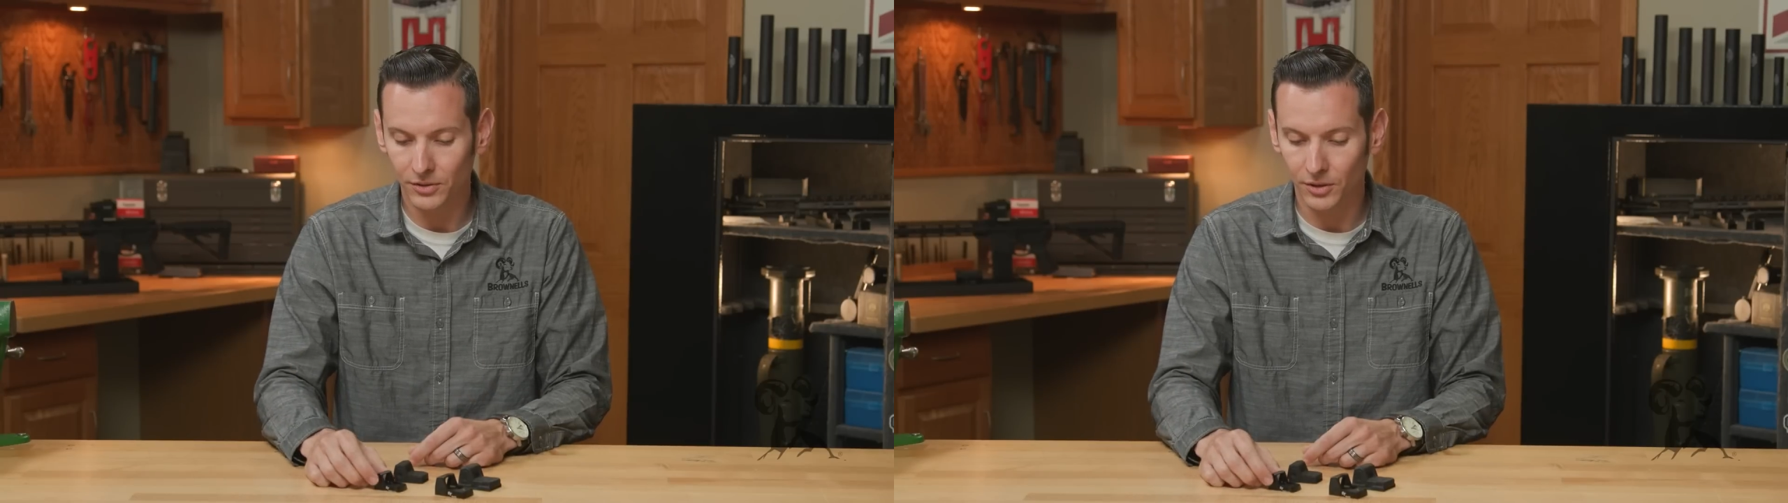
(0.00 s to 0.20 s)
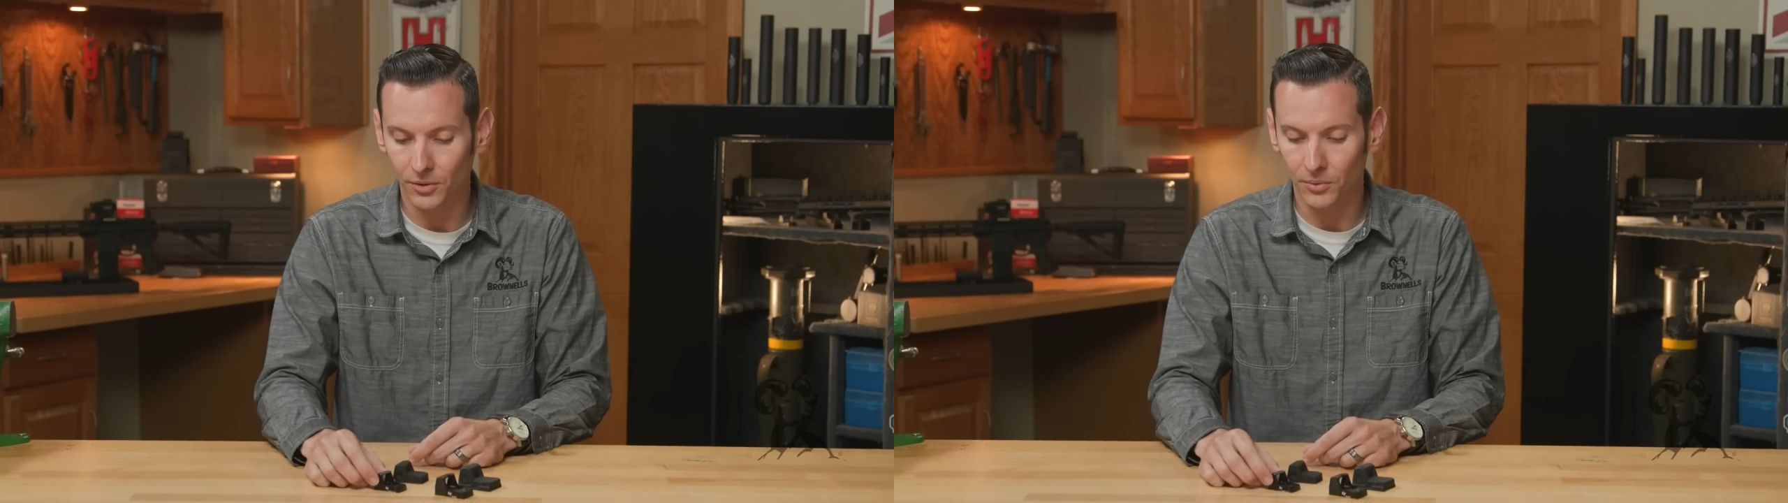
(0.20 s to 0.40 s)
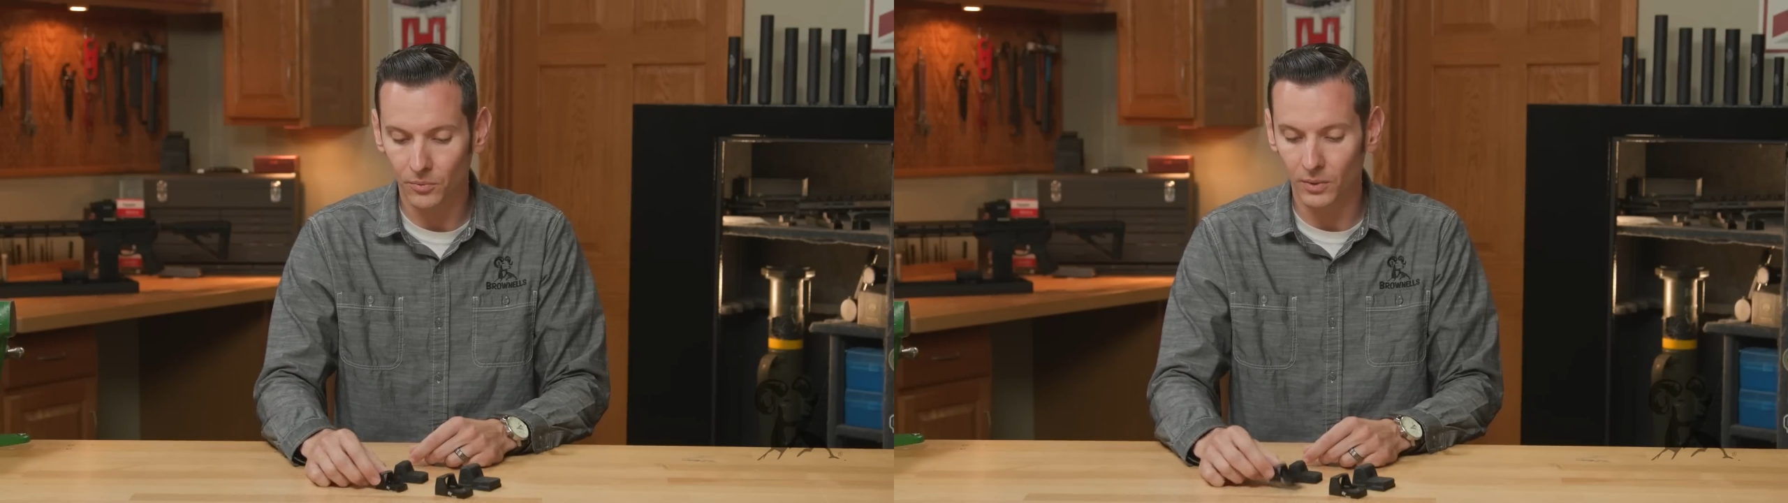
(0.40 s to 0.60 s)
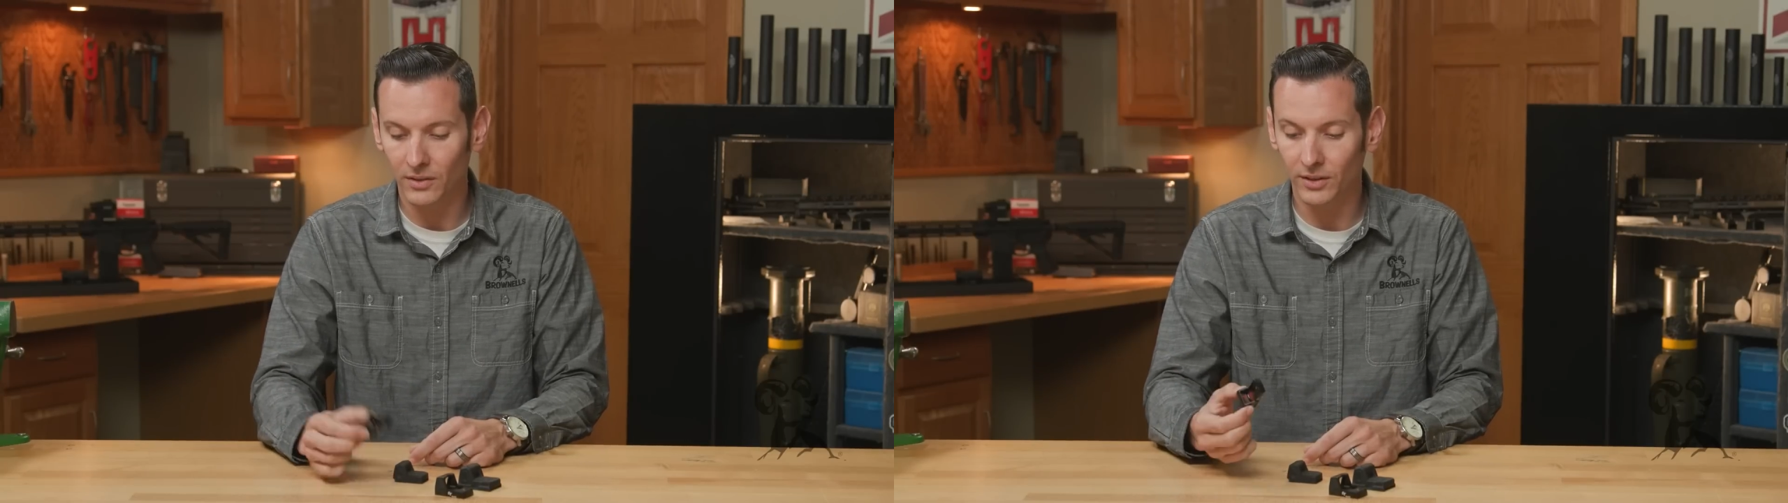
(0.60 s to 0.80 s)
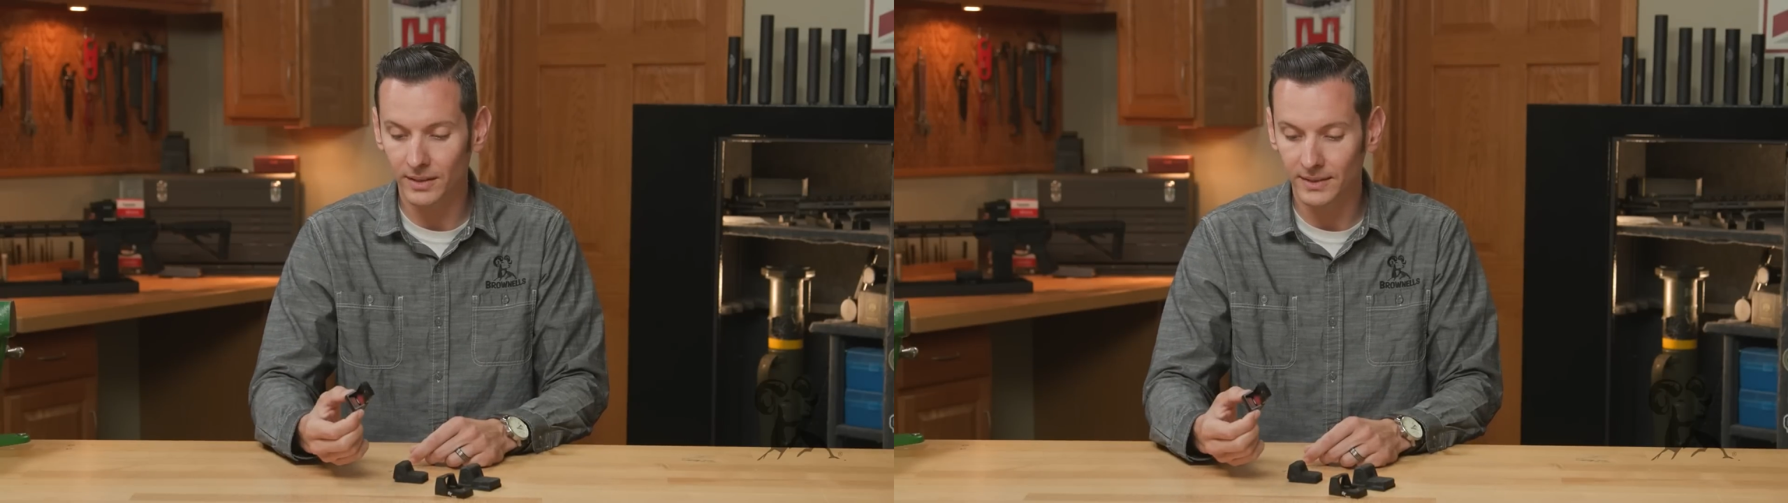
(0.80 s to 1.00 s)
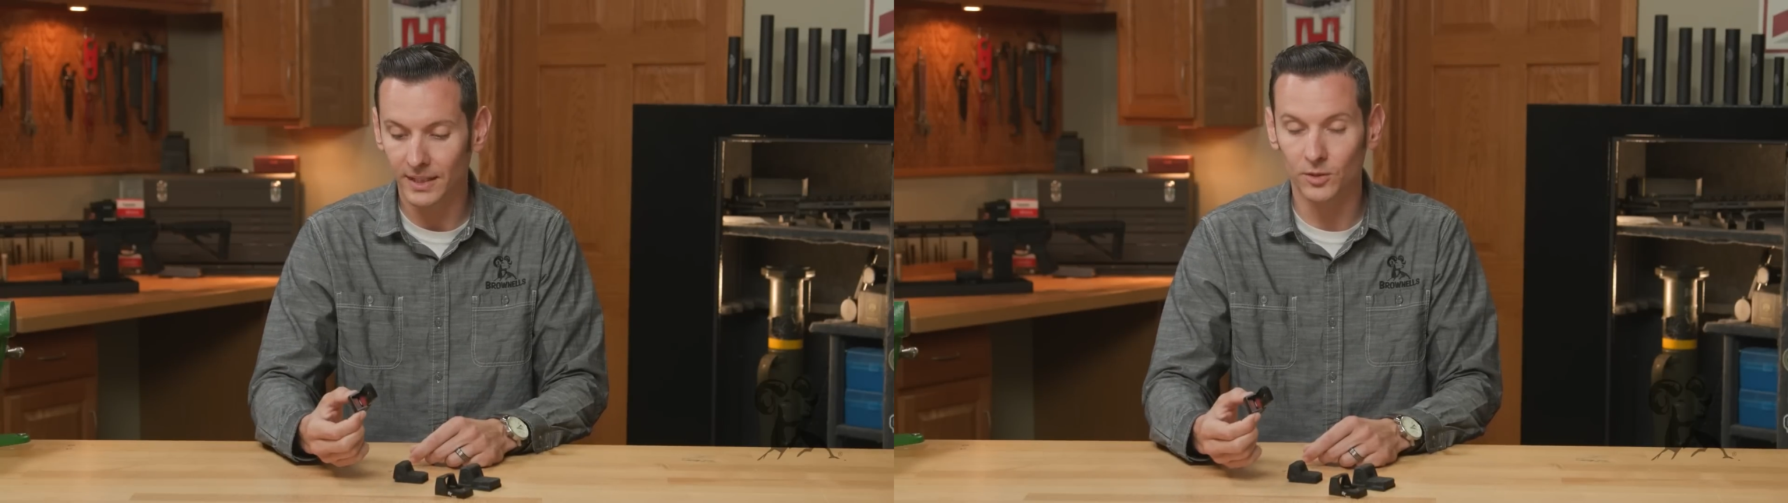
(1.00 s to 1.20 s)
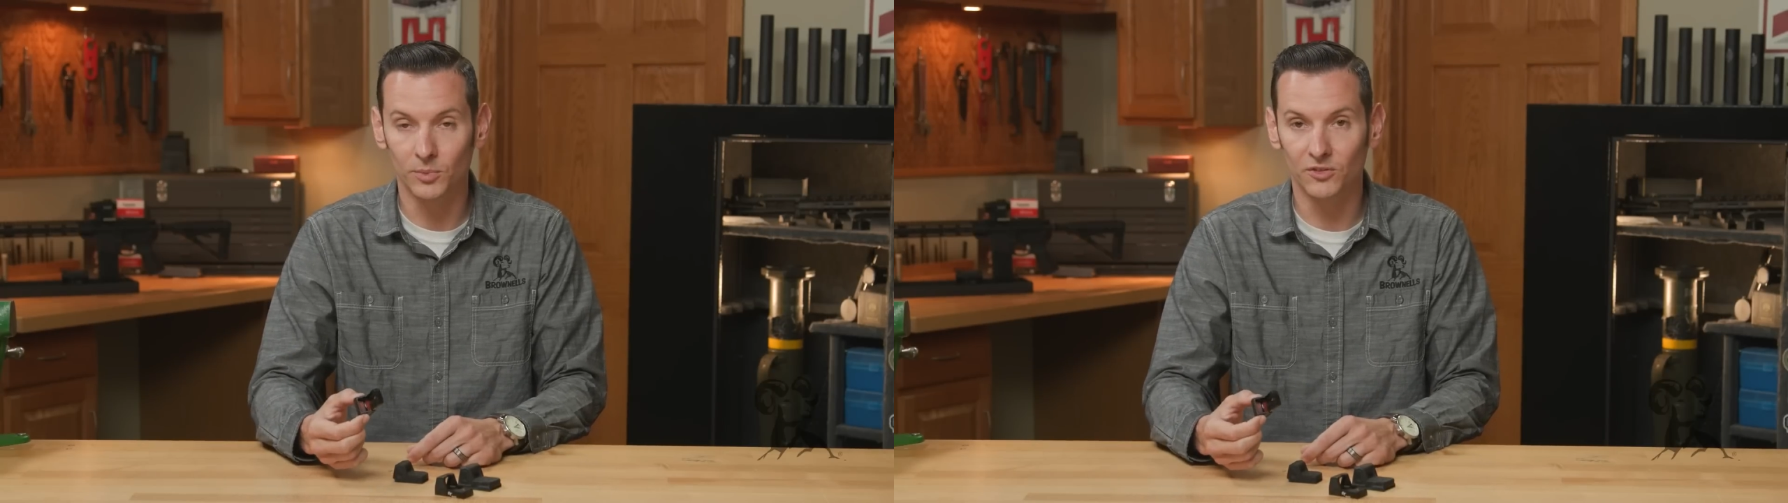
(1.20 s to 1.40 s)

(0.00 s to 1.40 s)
so whenever it detects